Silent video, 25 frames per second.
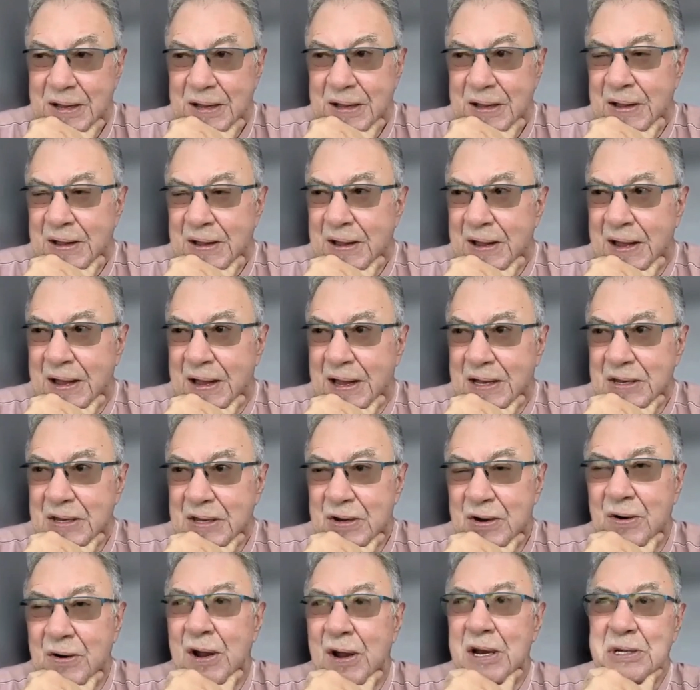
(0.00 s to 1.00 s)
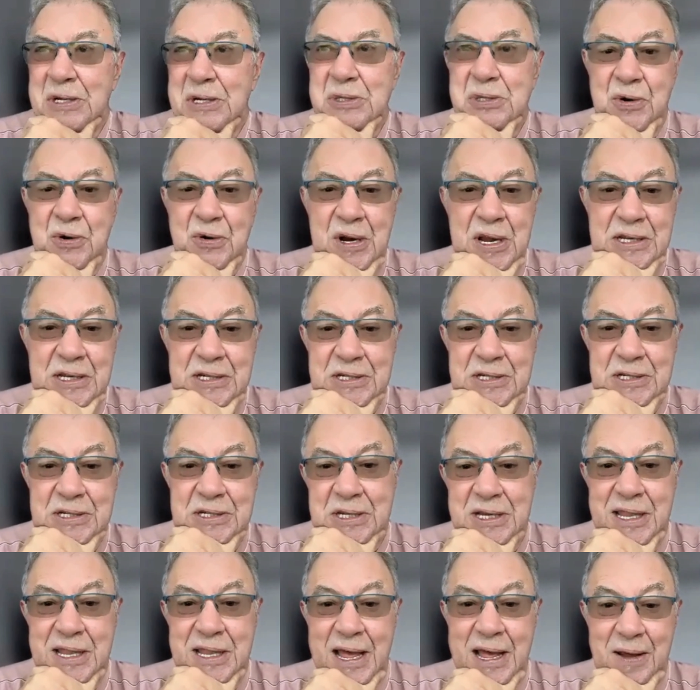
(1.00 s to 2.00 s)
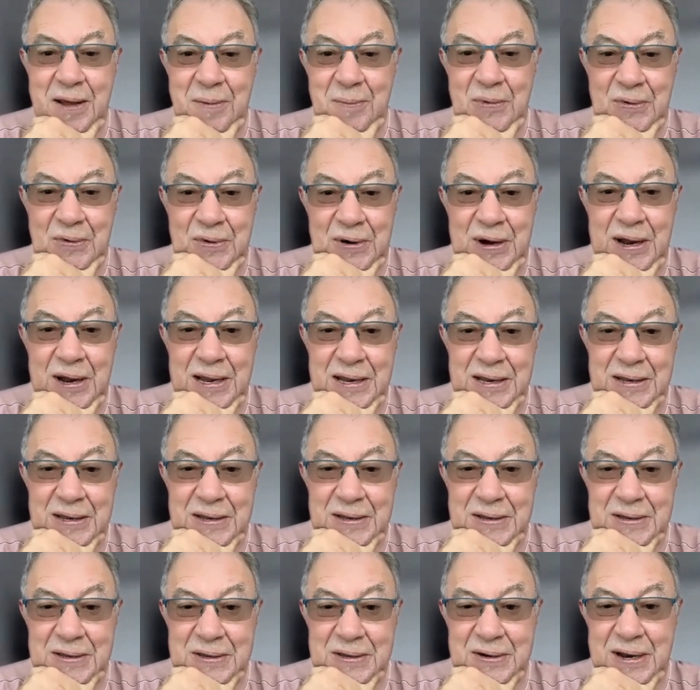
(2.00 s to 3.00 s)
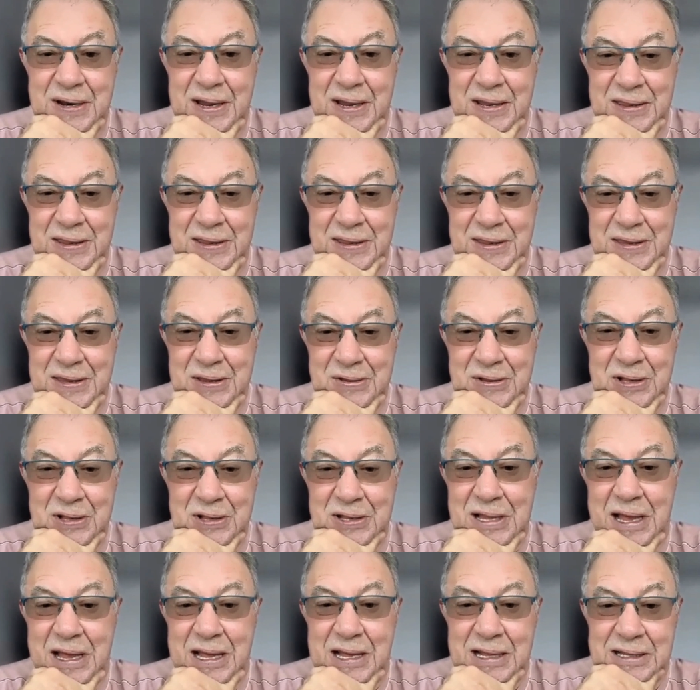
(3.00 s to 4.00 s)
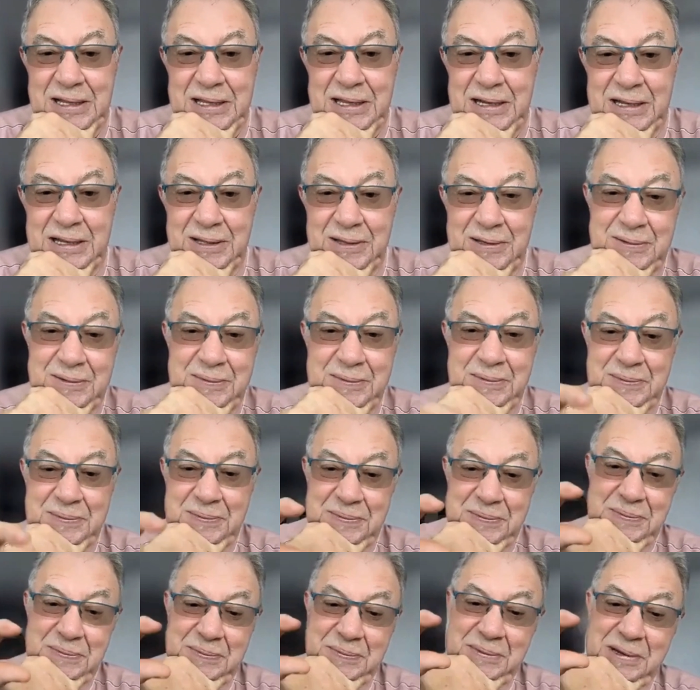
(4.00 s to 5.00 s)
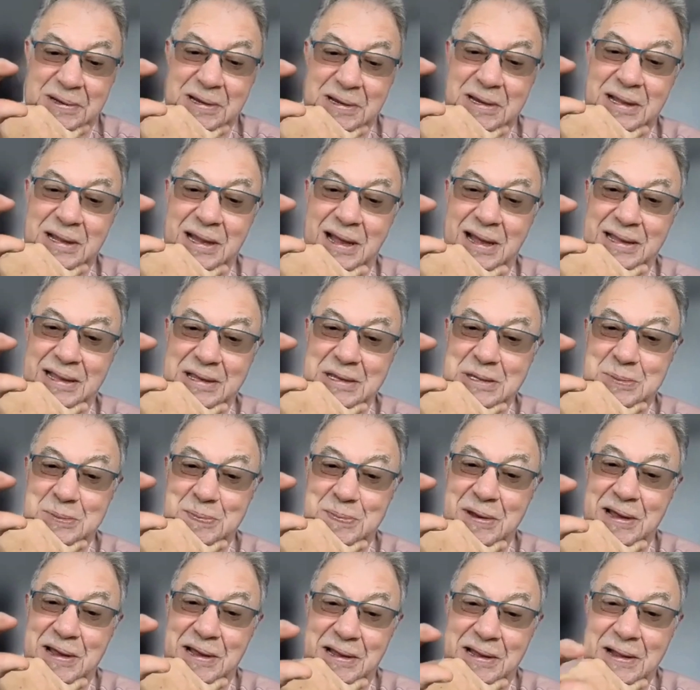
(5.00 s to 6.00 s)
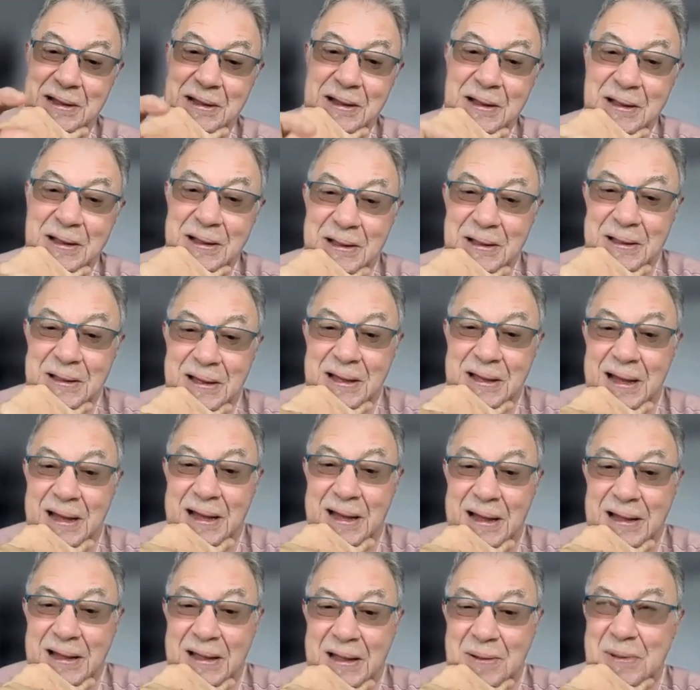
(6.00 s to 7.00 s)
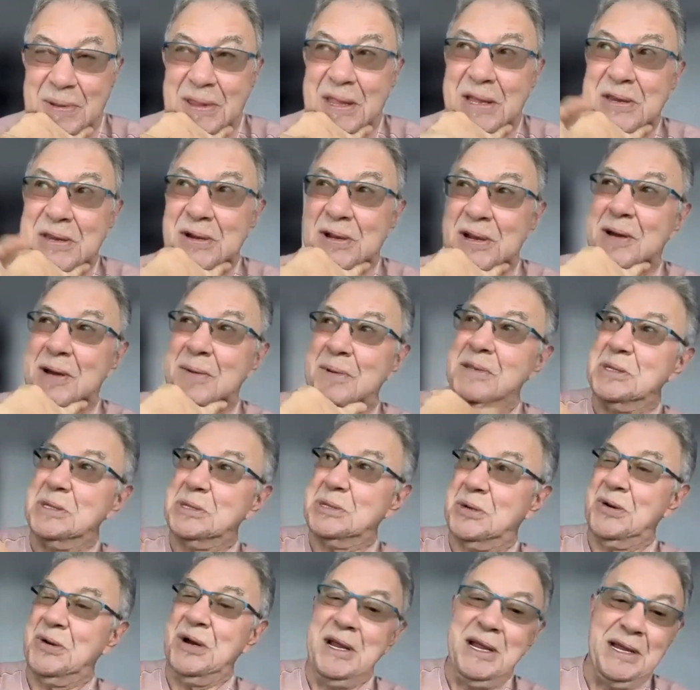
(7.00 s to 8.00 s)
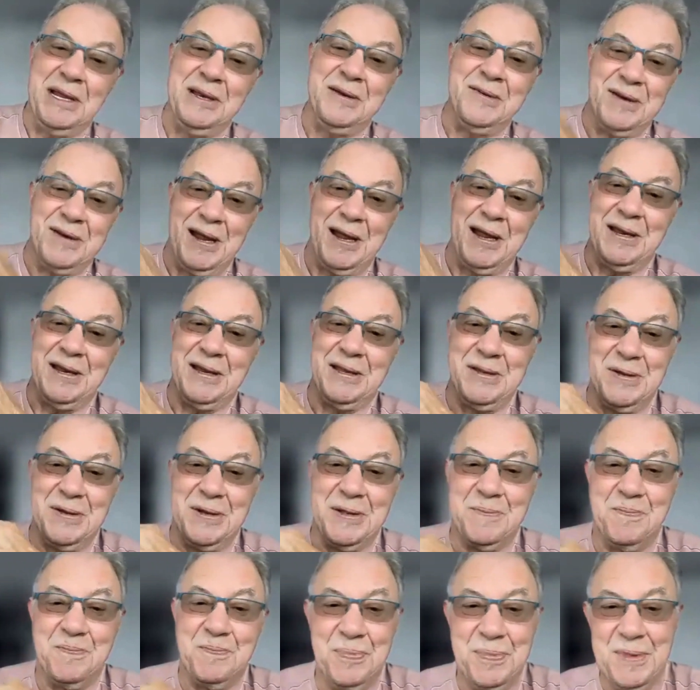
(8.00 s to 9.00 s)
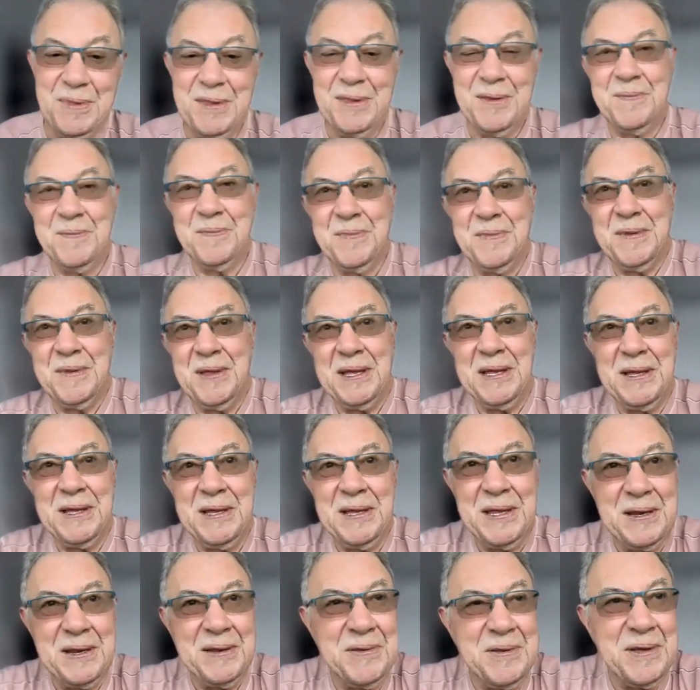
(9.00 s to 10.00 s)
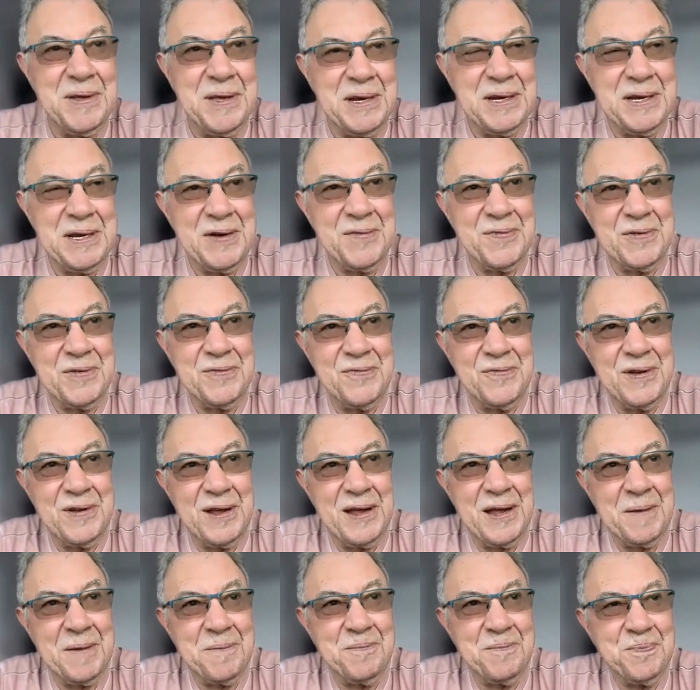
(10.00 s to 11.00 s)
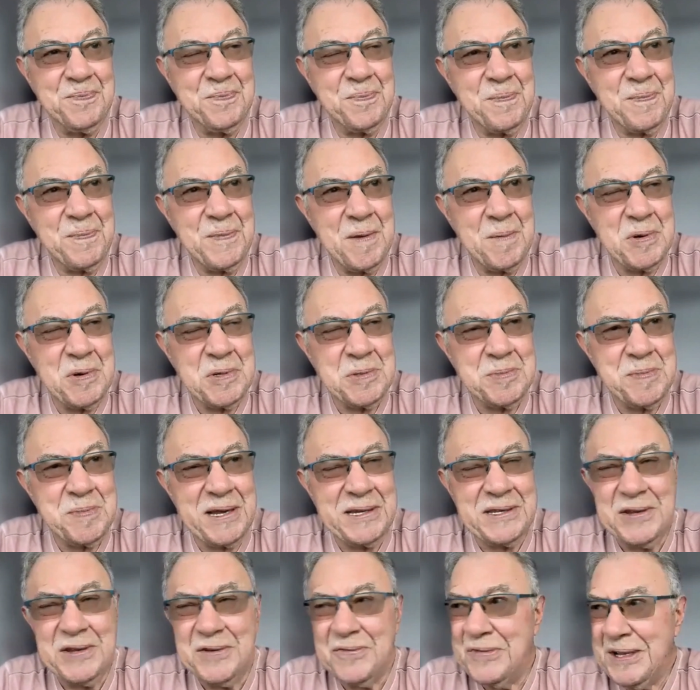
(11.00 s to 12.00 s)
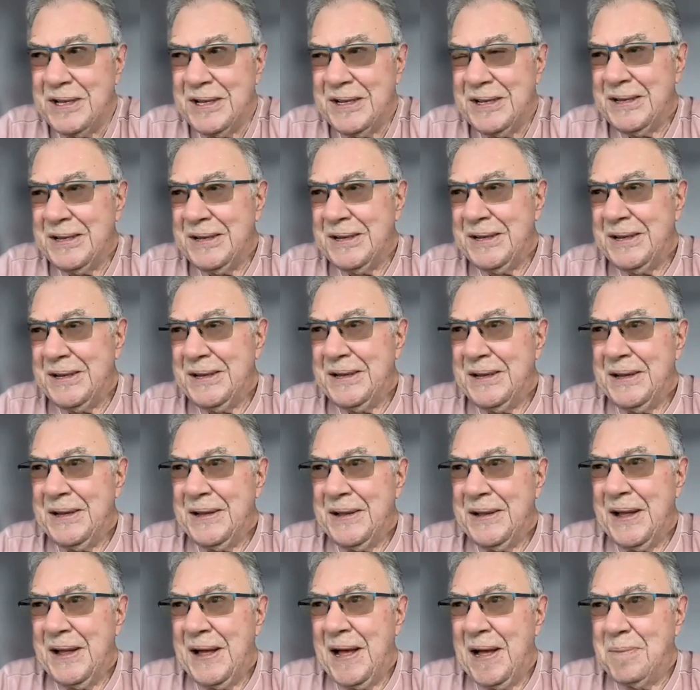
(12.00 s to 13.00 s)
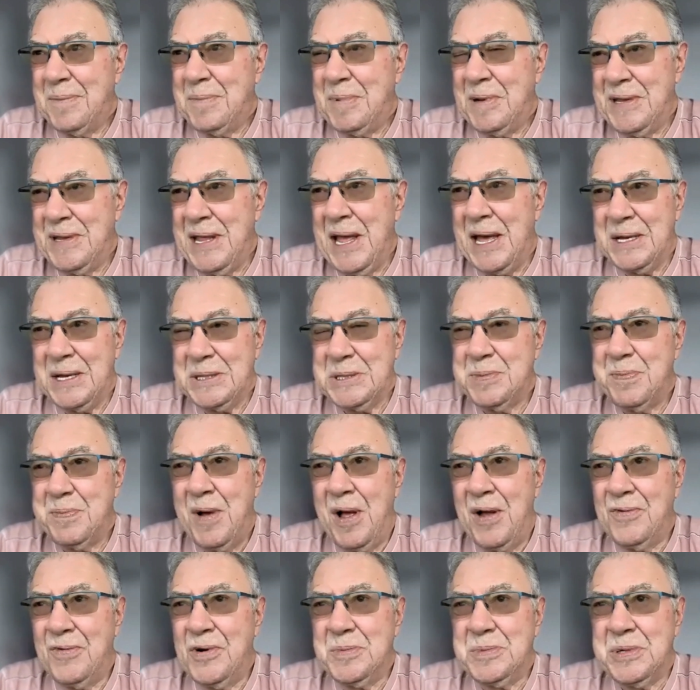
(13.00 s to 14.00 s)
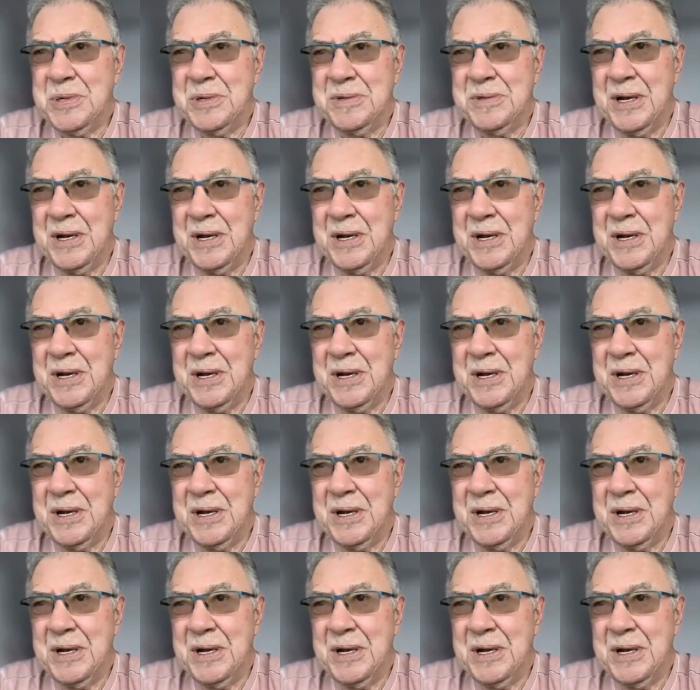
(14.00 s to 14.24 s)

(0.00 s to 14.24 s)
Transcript: and you're on a screen to them, right? You're not. You look like a little, like this big, but then you look up at the screen, right, and you can you get a different perspective. But yeah, small rooms are